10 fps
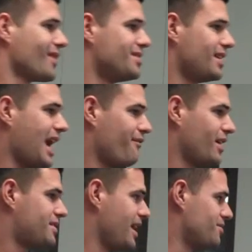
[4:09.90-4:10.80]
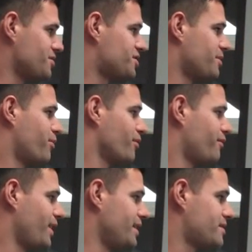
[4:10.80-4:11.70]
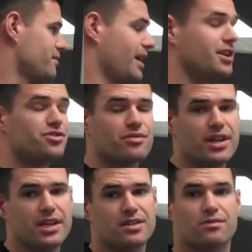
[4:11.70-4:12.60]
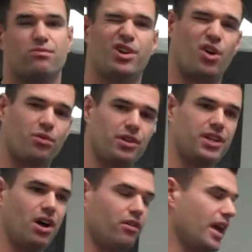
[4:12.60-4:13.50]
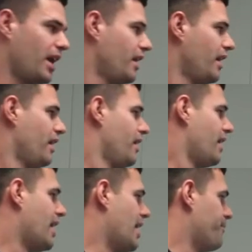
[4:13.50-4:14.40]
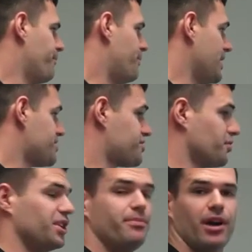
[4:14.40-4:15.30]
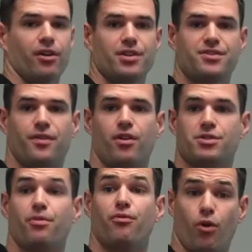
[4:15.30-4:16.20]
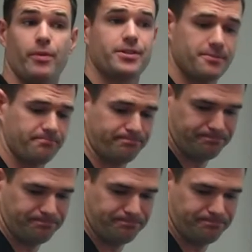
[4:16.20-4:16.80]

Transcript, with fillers: Is it advantageous to prevent injuries? We don't really know yet, um, but it's certainly better as far as performance.